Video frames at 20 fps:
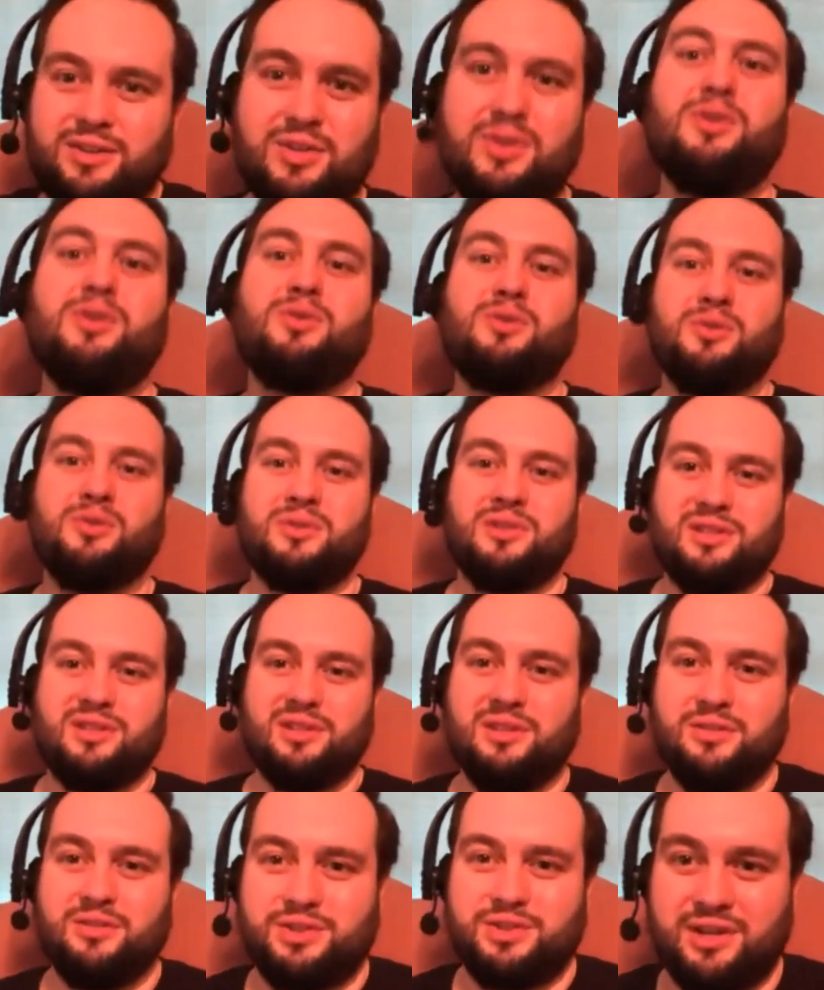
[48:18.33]
to the
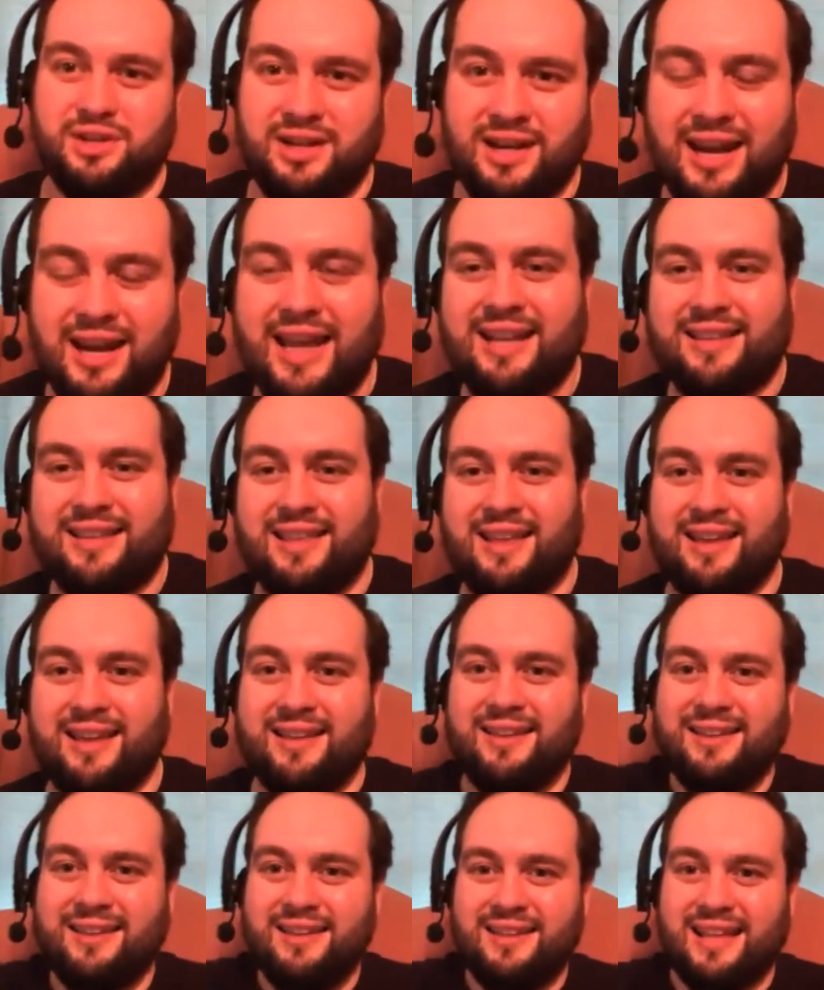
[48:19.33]
delusion. I like that.
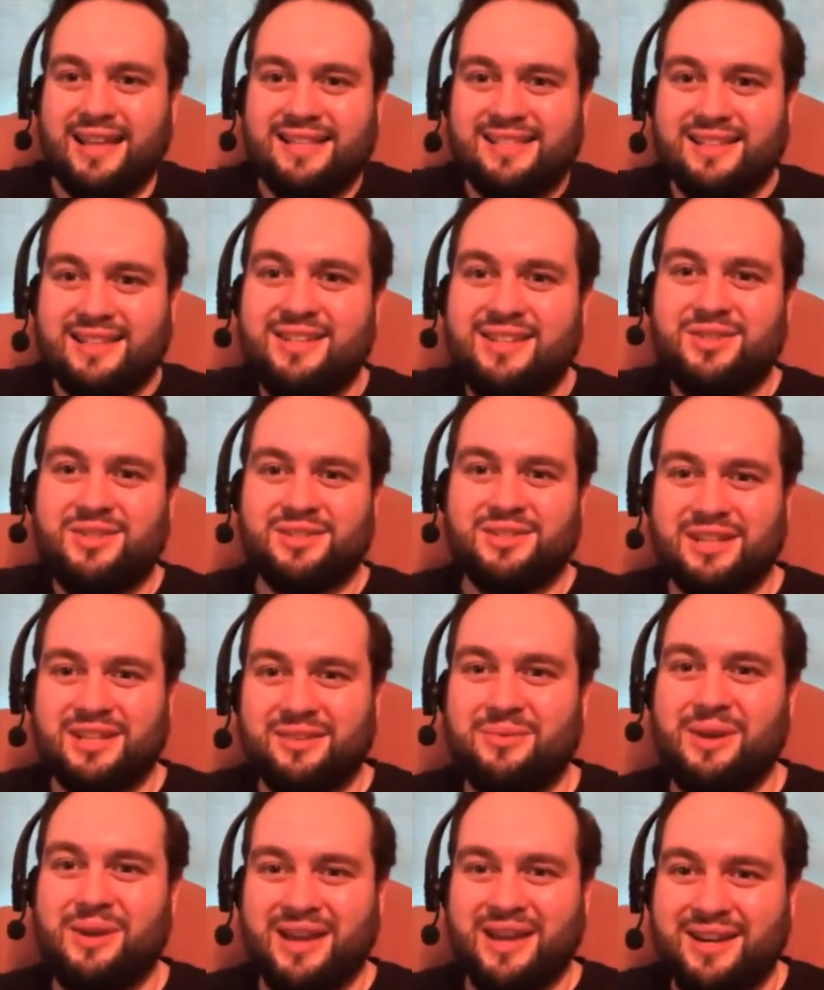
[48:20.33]
That's an
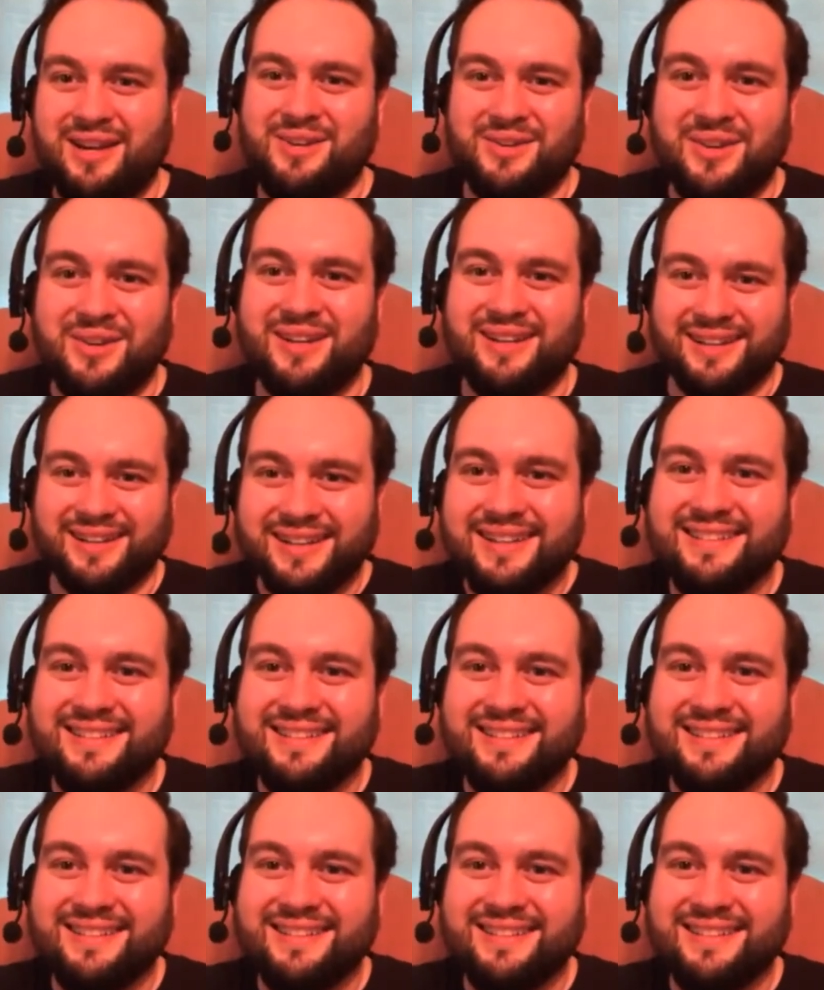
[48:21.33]
interesting way to do it.